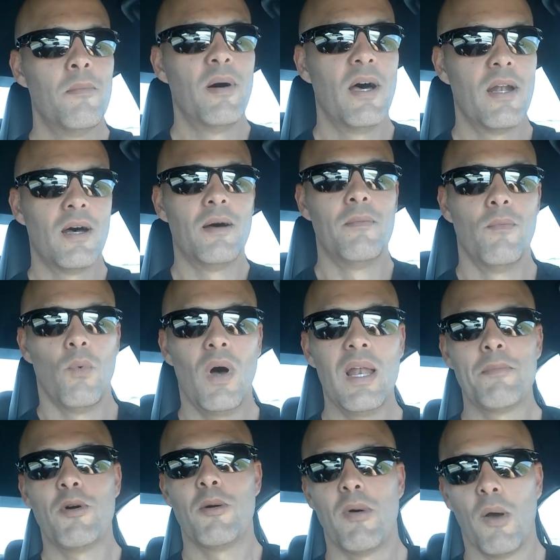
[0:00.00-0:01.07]
But
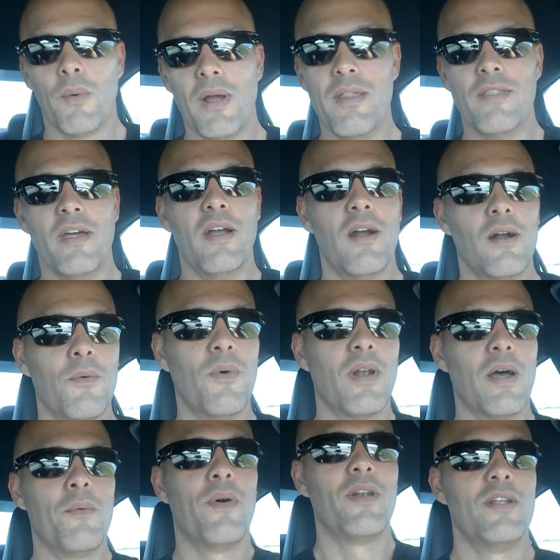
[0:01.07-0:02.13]
while I'm on my way there,
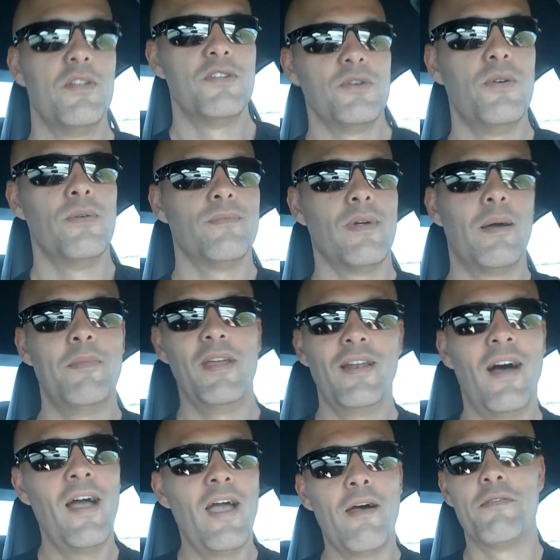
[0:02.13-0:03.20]
what I want to do, I
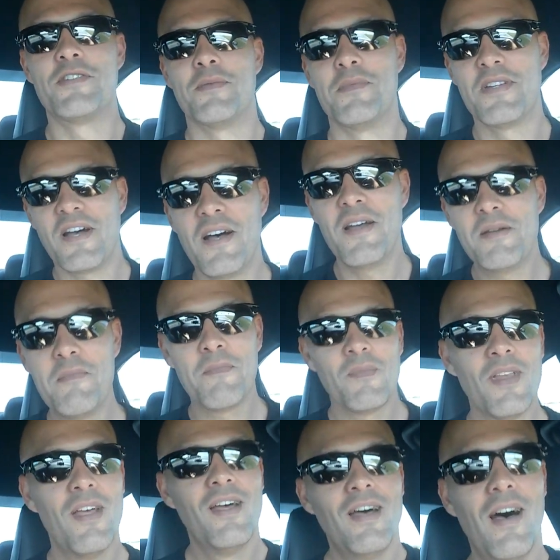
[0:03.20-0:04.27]
mean, I have some
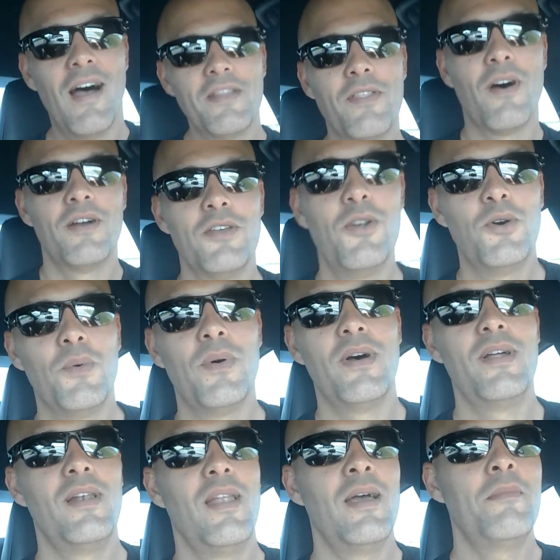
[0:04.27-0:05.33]
time. I thought, you know
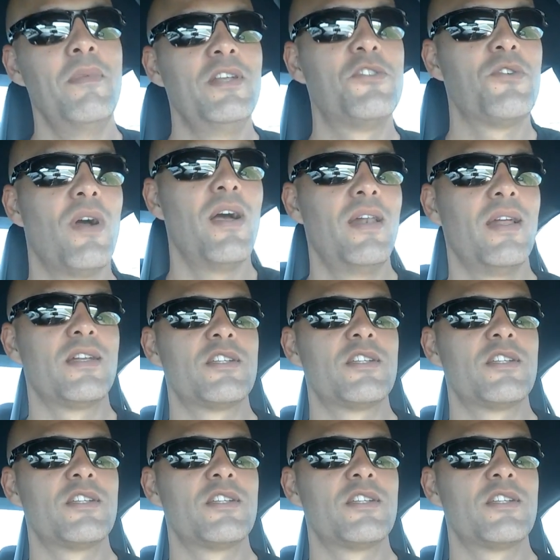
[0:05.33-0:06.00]
what, let me try and